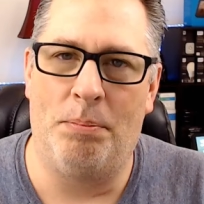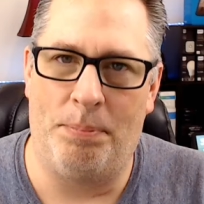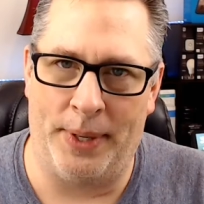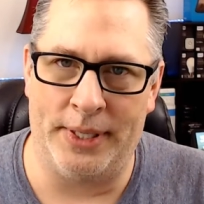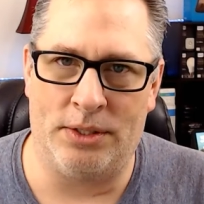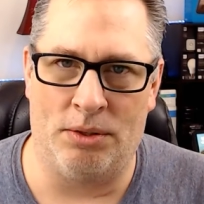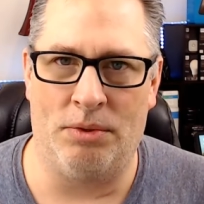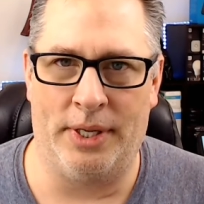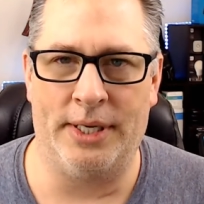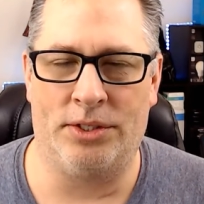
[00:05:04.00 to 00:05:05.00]
But don't
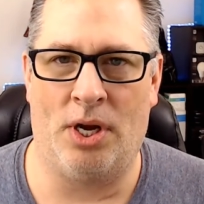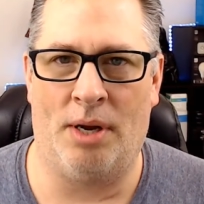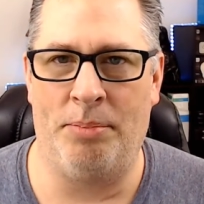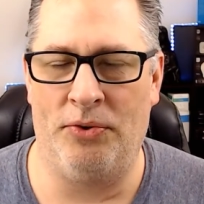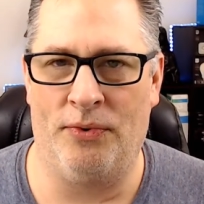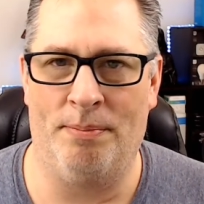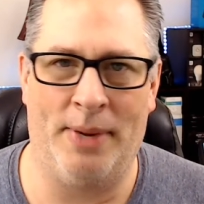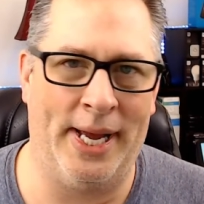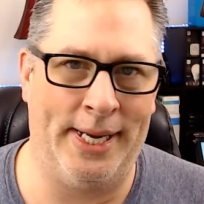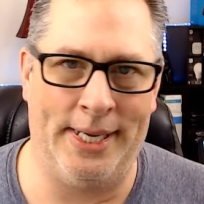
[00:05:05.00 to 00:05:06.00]
let it stop you from
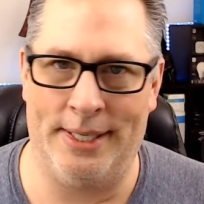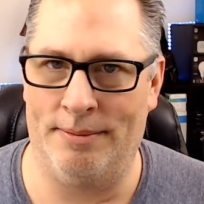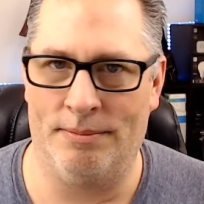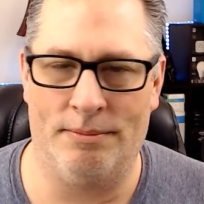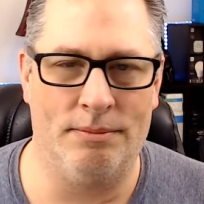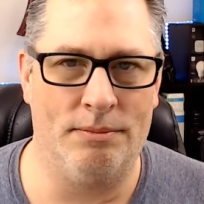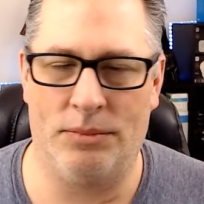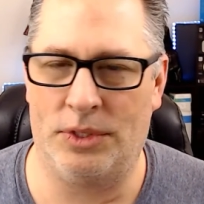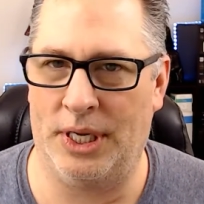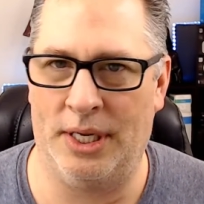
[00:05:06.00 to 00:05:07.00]
buying
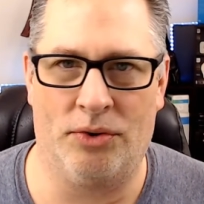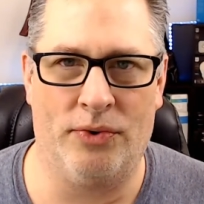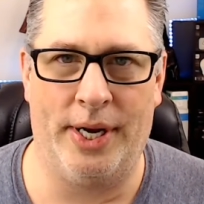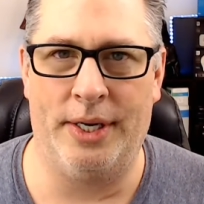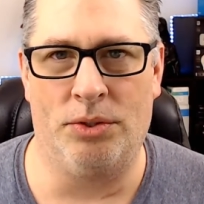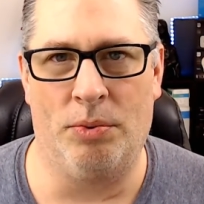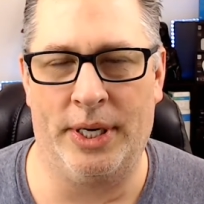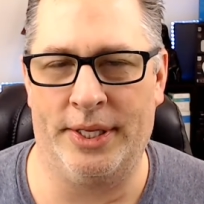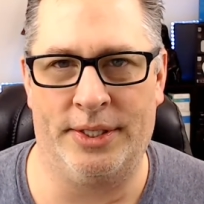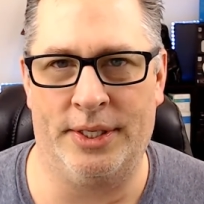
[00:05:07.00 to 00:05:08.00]
to integrate into
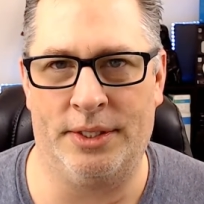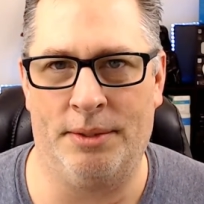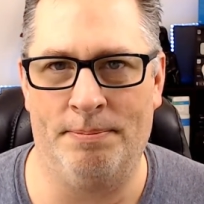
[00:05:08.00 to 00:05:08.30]
another system.